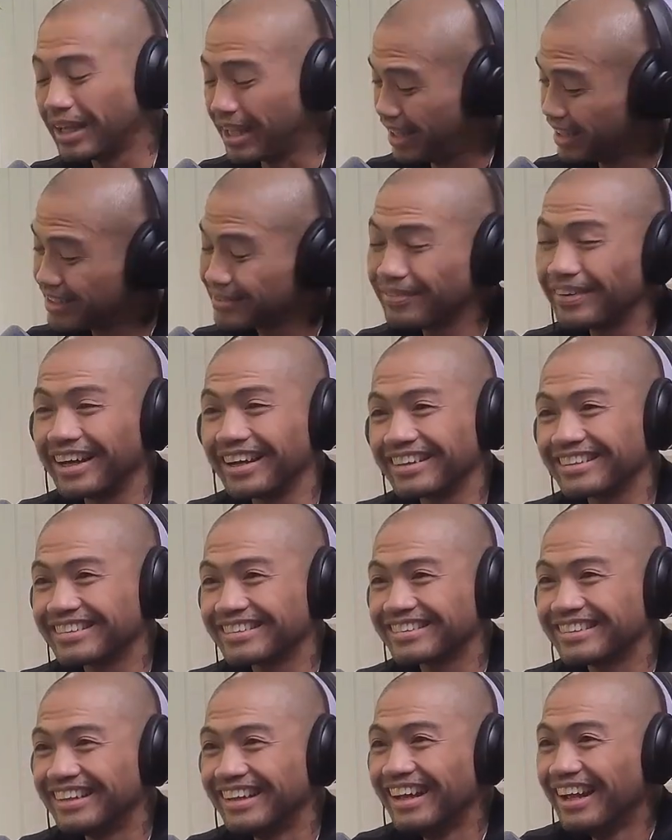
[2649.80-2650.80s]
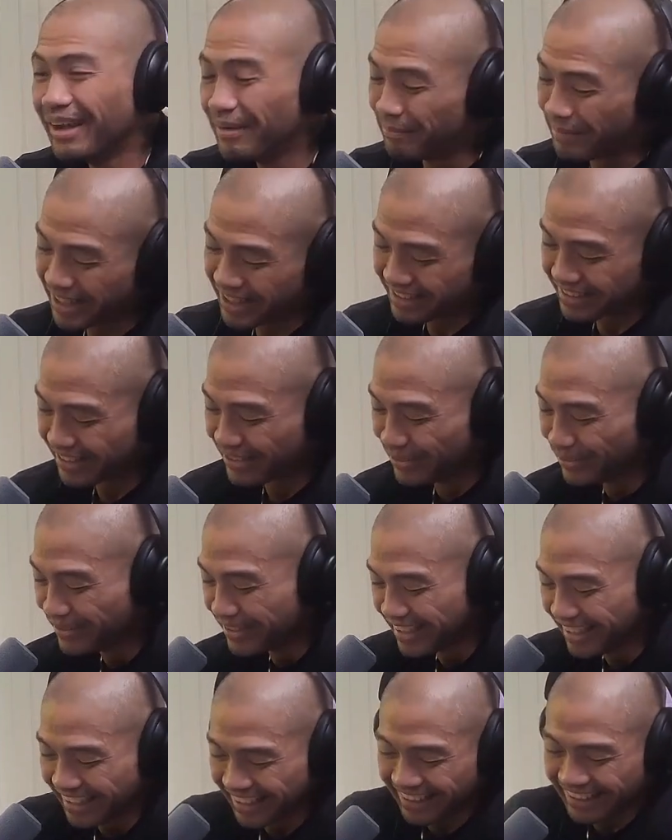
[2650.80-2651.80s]
It's facts. Because you
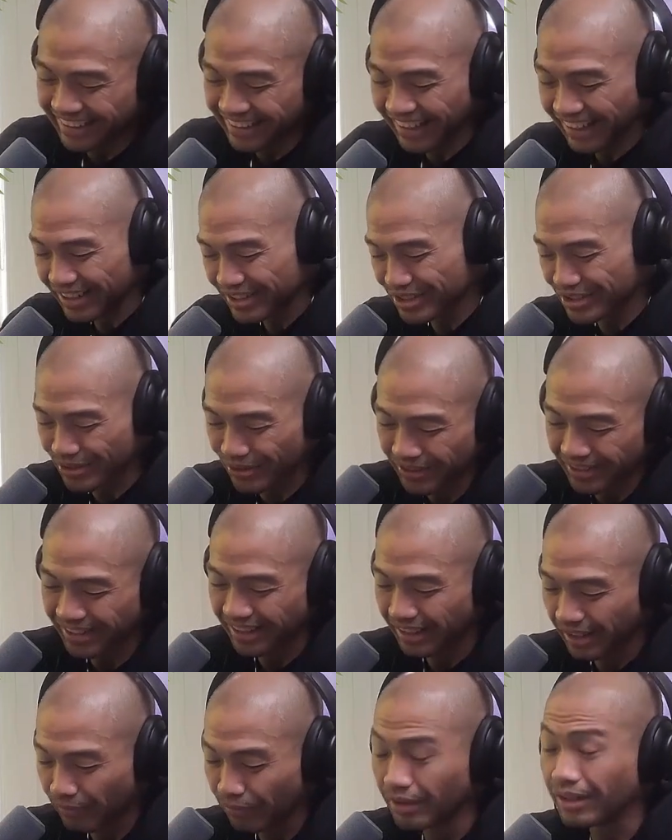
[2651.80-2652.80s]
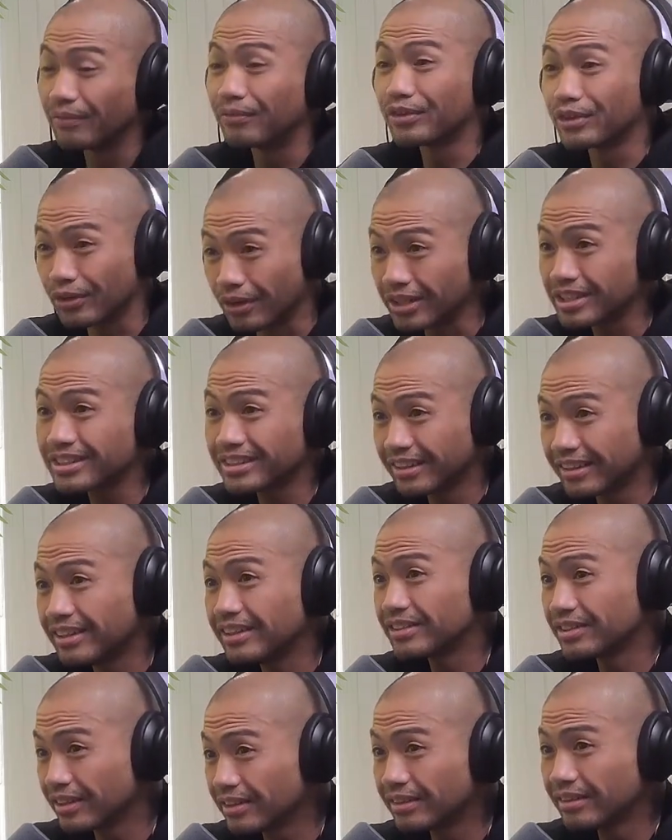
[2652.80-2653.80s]
need a certain level of trust in
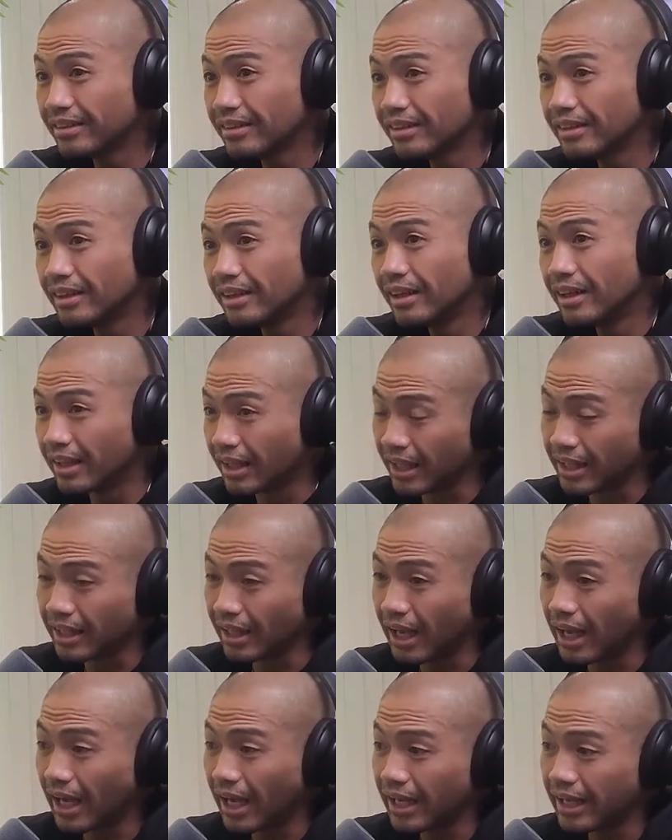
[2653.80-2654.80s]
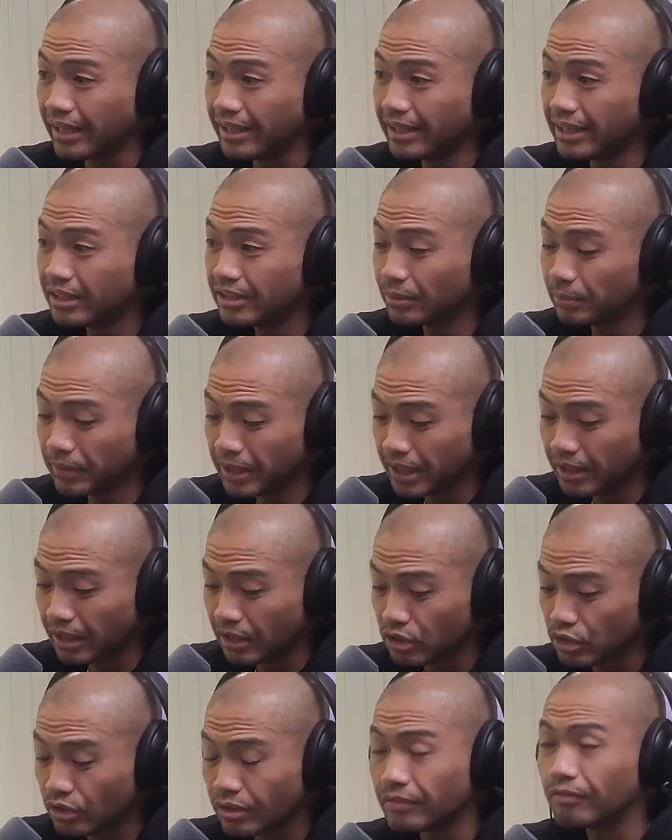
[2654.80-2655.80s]
each other. Like, I need to be a
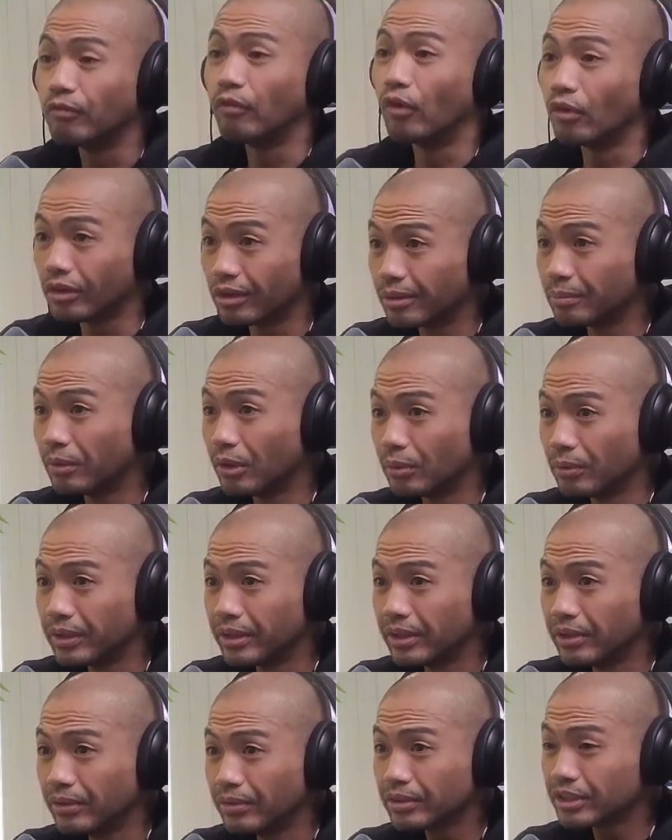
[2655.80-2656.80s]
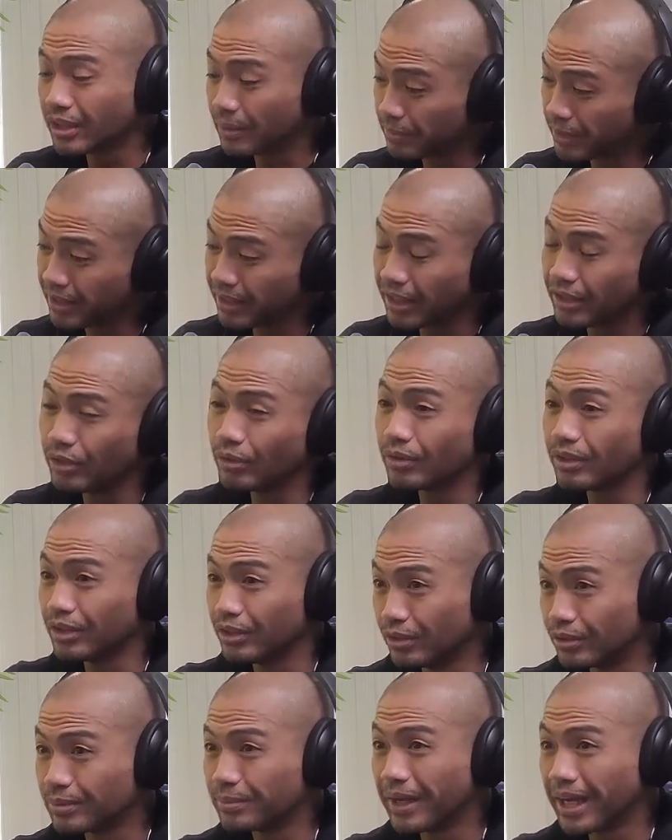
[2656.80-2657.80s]
certain vulnerable with you, something that you could
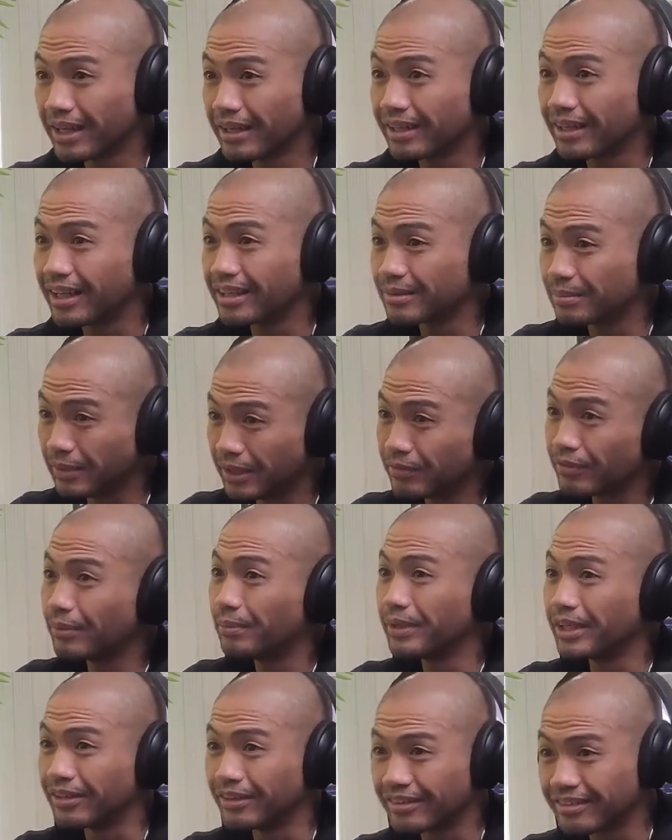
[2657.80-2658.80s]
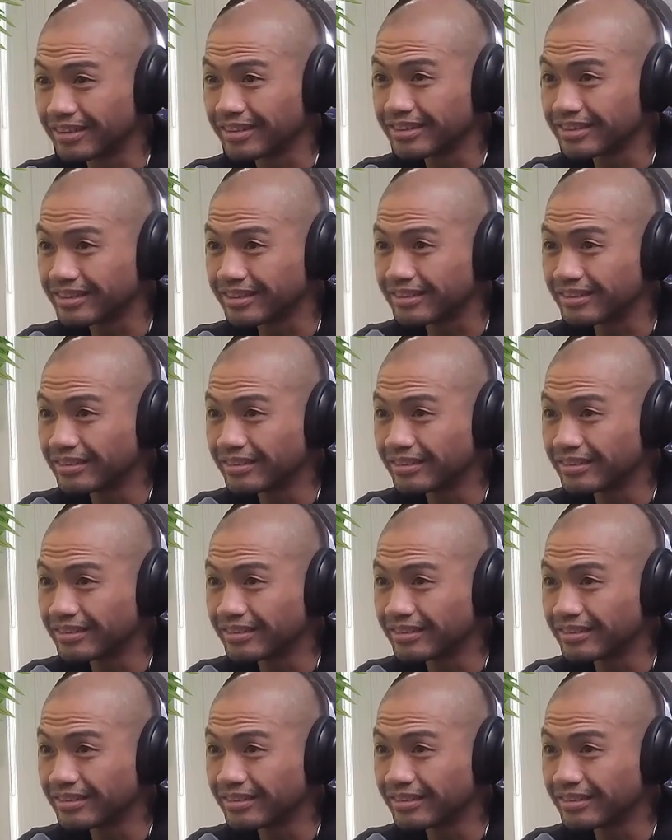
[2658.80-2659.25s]
use back against me for me to trust you.